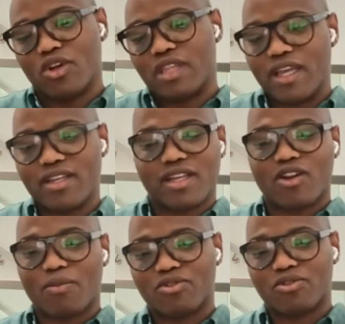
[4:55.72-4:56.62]
there is that
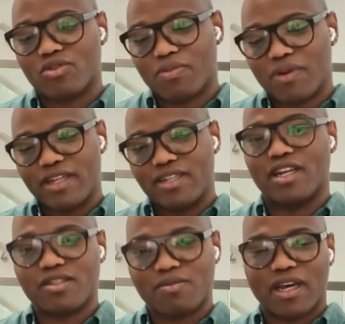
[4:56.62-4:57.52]
opportunity to play
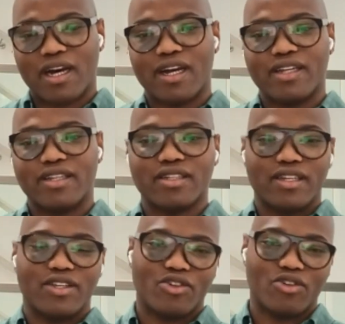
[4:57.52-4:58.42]
just behind,
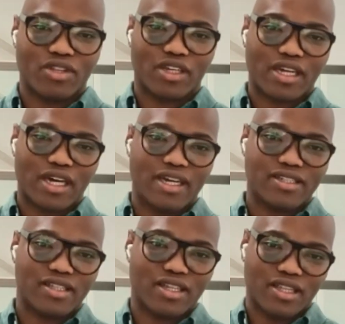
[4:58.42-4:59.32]
the
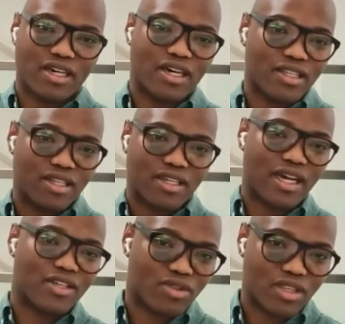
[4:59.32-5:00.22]
guys, the
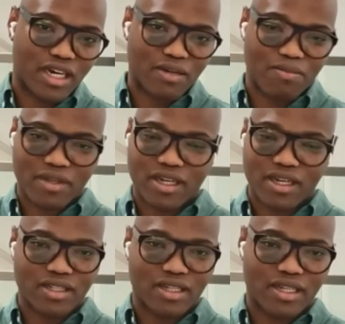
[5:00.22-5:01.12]
guys with the RPL